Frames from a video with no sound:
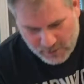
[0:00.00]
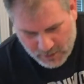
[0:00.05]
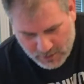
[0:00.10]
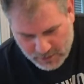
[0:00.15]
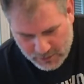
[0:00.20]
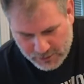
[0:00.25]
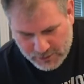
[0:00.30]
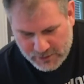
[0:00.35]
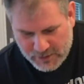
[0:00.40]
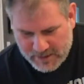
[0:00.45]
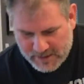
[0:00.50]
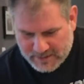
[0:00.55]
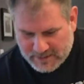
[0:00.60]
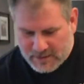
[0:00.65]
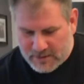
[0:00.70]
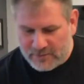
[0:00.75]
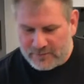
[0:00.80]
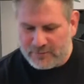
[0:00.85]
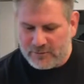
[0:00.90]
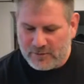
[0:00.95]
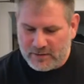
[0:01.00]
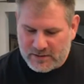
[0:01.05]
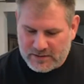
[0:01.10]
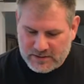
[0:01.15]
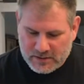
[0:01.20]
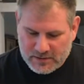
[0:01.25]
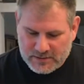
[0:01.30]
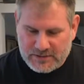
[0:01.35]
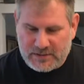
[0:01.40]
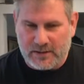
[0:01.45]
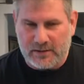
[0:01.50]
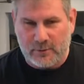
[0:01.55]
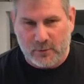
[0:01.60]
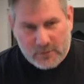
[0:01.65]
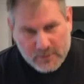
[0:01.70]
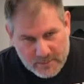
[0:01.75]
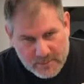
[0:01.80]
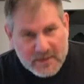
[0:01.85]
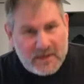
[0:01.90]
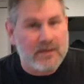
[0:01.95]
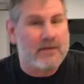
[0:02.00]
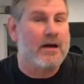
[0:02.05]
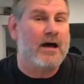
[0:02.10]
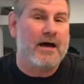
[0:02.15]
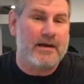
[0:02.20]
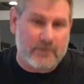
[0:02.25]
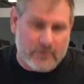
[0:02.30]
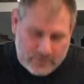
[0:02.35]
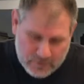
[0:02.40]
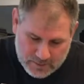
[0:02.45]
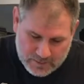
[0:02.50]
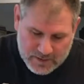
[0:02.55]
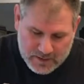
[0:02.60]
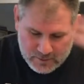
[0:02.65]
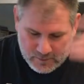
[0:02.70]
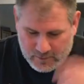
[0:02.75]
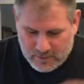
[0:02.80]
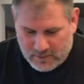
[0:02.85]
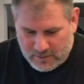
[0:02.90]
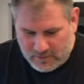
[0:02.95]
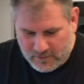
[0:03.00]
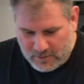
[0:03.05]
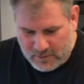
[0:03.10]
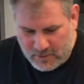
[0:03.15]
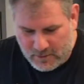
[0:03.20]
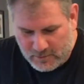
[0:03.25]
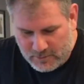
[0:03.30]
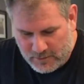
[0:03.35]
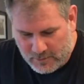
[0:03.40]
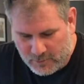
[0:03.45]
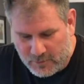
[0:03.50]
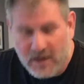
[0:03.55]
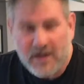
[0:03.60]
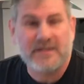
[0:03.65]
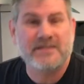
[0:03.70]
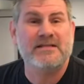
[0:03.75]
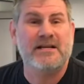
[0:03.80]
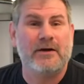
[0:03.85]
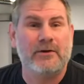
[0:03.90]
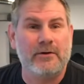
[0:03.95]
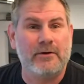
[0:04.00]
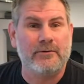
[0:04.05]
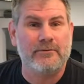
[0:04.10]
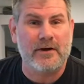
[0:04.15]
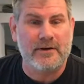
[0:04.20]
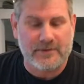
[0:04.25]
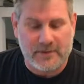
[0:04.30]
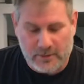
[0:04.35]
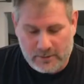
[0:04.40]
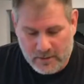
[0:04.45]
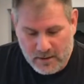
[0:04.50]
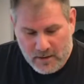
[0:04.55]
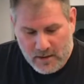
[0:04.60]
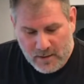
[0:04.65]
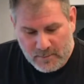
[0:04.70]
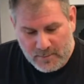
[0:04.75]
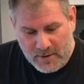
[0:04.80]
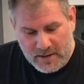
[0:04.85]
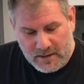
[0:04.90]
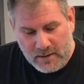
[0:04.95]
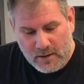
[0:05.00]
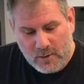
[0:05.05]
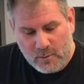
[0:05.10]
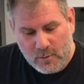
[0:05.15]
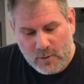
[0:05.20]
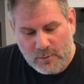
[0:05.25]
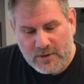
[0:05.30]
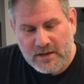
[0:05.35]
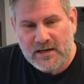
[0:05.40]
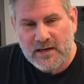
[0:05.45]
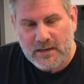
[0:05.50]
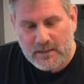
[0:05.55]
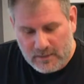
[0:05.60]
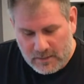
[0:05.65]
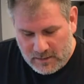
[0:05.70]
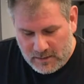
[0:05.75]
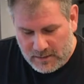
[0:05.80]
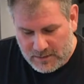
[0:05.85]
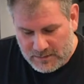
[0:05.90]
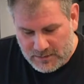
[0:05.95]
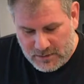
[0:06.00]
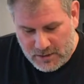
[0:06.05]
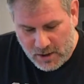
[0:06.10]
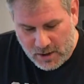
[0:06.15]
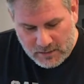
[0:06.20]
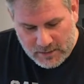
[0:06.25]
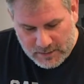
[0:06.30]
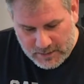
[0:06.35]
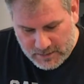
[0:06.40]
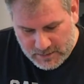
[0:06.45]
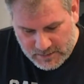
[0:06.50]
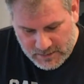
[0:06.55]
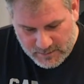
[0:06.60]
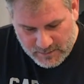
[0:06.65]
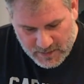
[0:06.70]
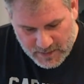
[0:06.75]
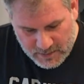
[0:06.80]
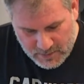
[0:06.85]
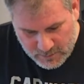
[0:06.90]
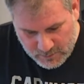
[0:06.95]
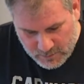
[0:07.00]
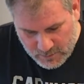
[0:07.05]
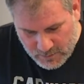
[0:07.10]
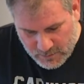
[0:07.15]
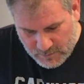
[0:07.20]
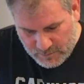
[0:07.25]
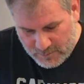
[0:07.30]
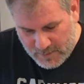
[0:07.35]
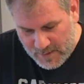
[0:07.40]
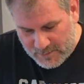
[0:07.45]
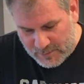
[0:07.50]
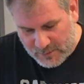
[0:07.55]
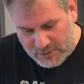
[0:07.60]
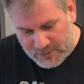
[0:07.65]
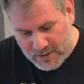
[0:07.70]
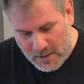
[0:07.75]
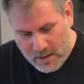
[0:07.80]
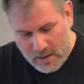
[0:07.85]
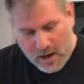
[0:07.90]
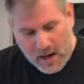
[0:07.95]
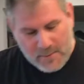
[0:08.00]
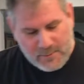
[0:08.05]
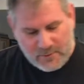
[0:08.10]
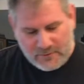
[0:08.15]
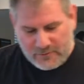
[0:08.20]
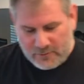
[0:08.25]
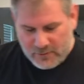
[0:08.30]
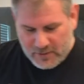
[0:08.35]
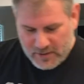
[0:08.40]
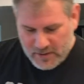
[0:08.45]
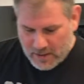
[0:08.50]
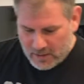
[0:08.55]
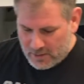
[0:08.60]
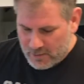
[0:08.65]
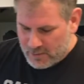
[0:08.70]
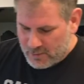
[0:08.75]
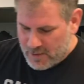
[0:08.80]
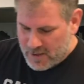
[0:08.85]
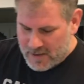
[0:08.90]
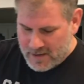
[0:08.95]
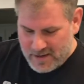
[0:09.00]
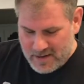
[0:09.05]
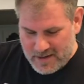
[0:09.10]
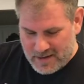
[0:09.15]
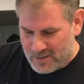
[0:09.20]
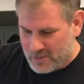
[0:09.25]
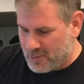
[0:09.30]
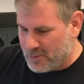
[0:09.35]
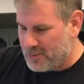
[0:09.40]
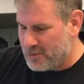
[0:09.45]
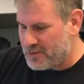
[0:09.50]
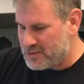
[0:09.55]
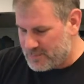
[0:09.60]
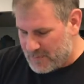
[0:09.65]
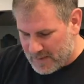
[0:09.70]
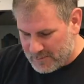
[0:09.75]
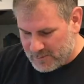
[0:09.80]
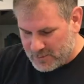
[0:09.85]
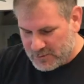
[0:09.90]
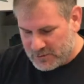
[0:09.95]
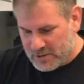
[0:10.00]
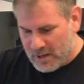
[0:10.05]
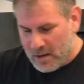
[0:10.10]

our ingredients here for the salsa or the pico de gallo. I mean, you know, we're not a stickler around here. But what we need is garlic, tomato, peppers. I prefer yellow and orange peppers